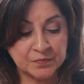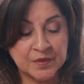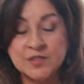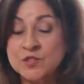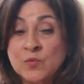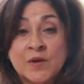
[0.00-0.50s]

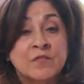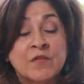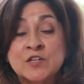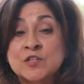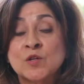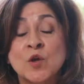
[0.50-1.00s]
It's a
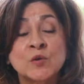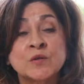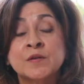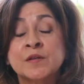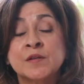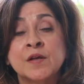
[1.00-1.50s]
renovation
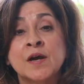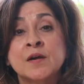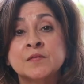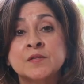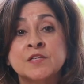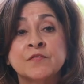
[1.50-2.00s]
loan.
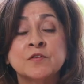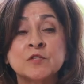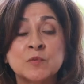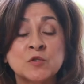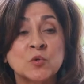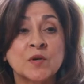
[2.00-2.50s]
The difference
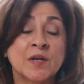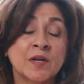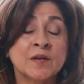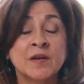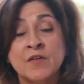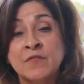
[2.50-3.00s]
between
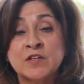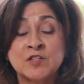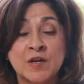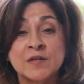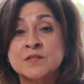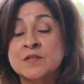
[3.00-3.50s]
it and
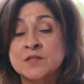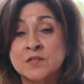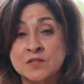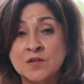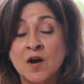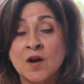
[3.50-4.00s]
FHA is this
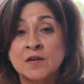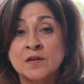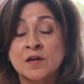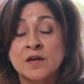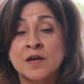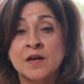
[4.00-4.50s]
is not
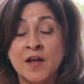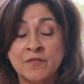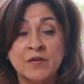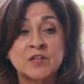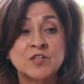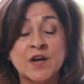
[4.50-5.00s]
an
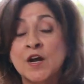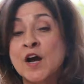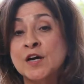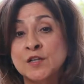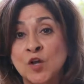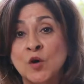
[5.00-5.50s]
FHA
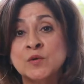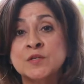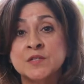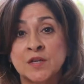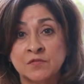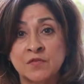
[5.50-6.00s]
HUD loan.
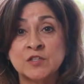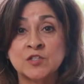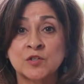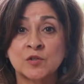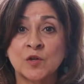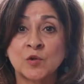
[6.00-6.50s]
It's a
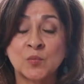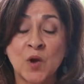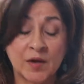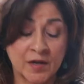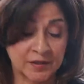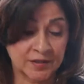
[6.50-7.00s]
conventional loan
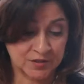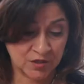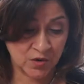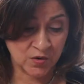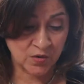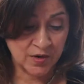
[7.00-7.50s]
product.
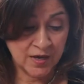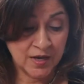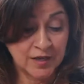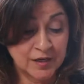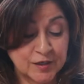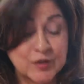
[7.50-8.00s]
So,
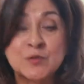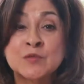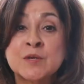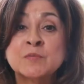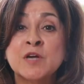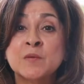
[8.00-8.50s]

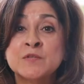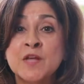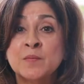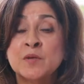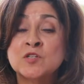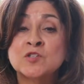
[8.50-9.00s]
sometimes
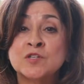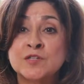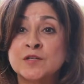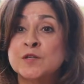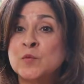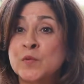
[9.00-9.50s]
that means just
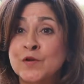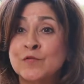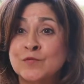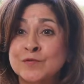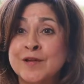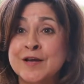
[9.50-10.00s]
a little bit
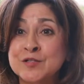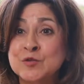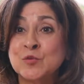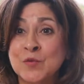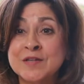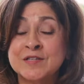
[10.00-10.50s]
of less
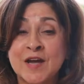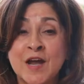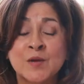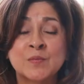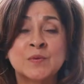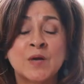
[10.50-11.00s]
red
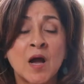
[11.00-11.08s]
tape.